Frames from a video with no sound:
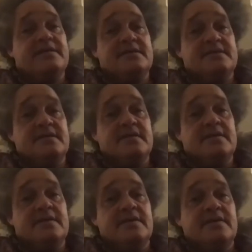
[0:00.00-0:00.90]
is you
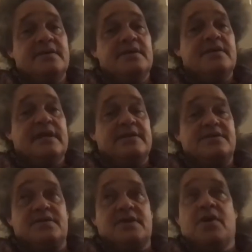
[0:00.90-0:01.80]
get that sense of an
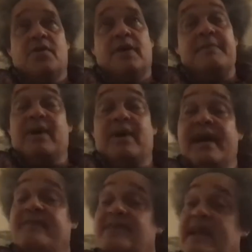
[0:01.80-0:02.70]
international
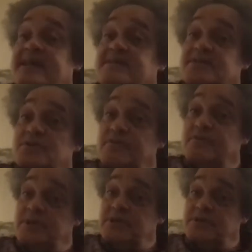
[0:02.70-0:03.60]
program
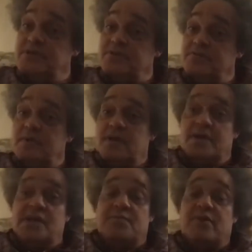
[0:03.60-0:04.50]
experience.
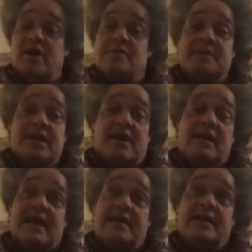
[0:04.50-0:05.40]
And
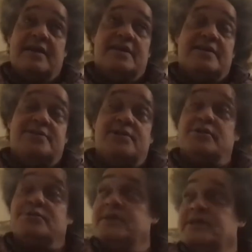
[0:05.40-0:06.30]
so I remember I haven't
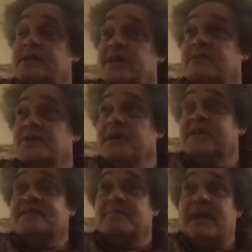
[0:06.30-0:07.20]
asked the two of you what you
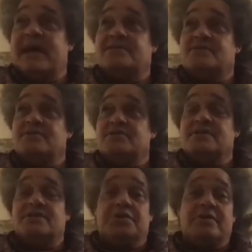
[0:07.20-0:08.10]
do. You
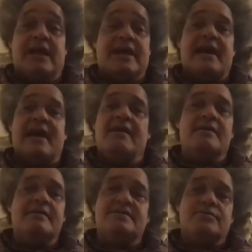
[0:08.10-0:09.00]
probably are like
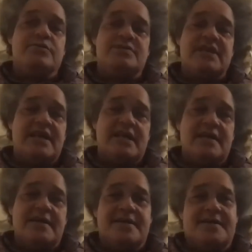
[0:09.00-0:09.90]

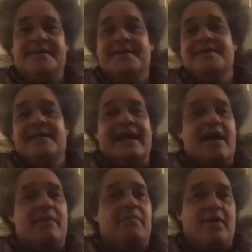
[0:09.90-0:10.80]
children of US
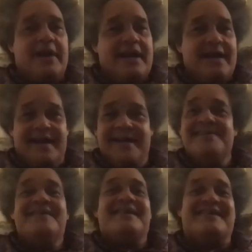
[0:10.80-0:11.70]
ambassadors. And so
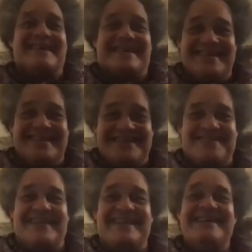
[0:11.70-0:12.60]
you're like, it's a
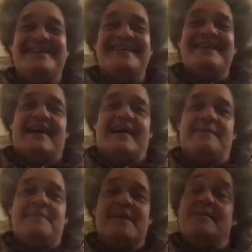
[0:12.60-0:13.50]
routine.
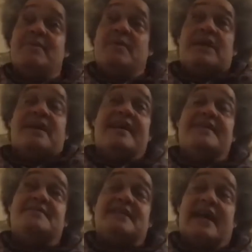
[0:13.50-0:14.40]
Like how
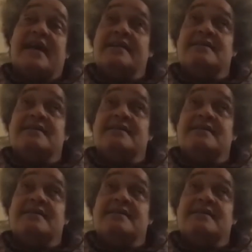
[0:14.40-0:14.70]
boring.